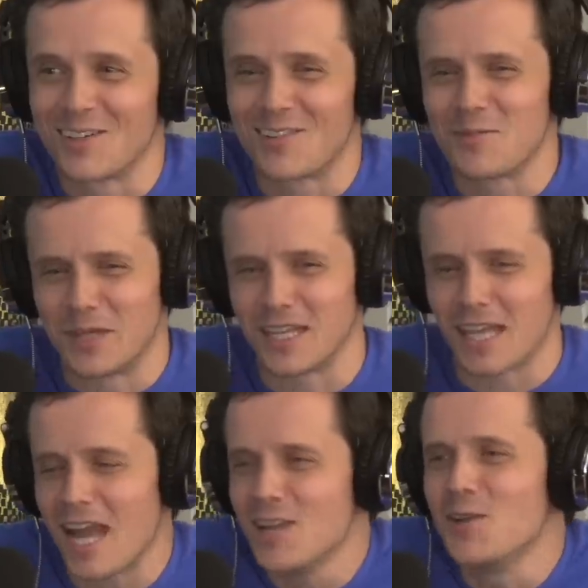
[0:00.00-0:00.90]
whatever, but
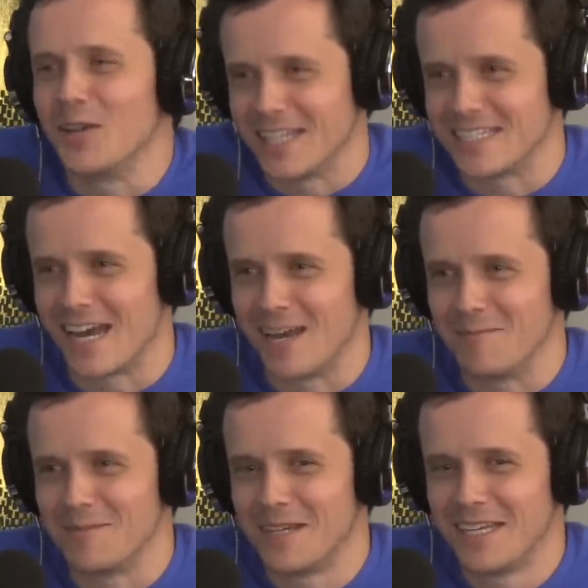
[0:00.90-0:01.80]
like I knew it at the
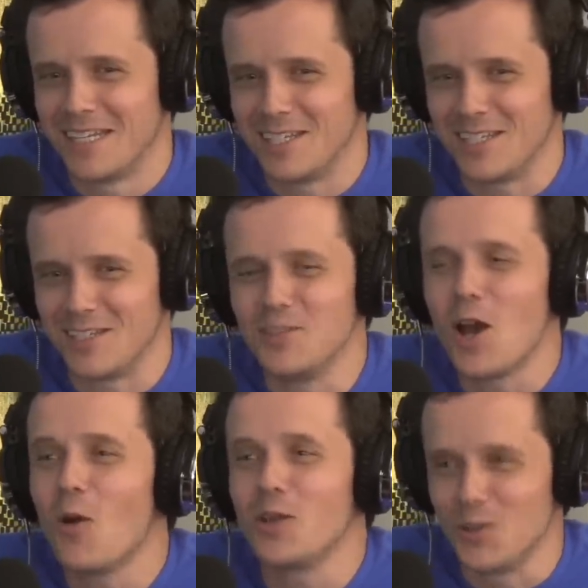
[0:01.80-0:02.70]
time. You
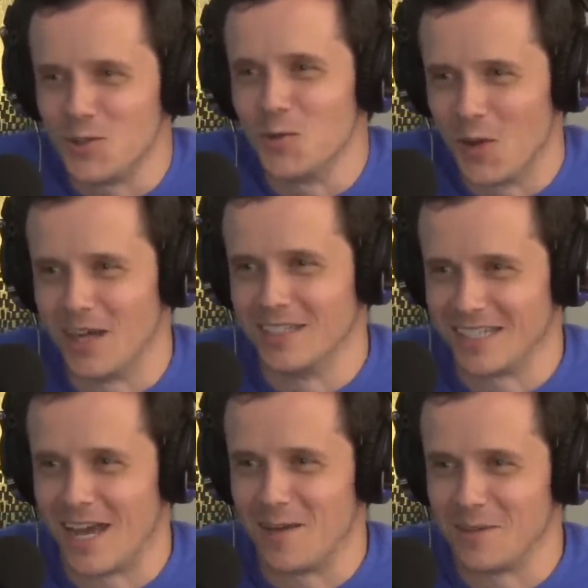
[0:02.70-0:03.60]
know when you do well
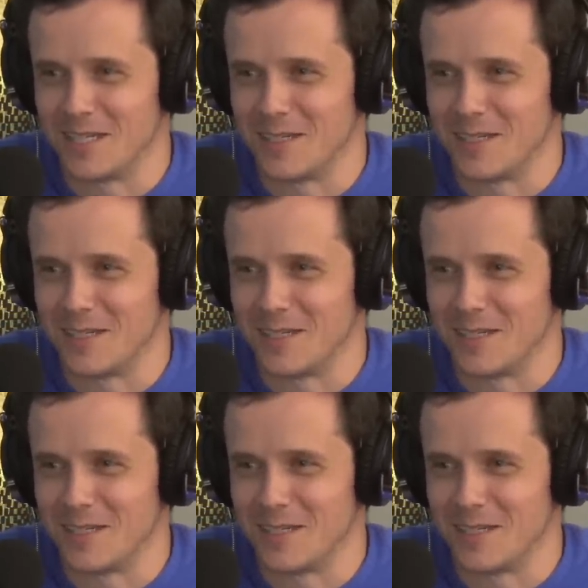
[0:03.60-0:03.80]
in comedy.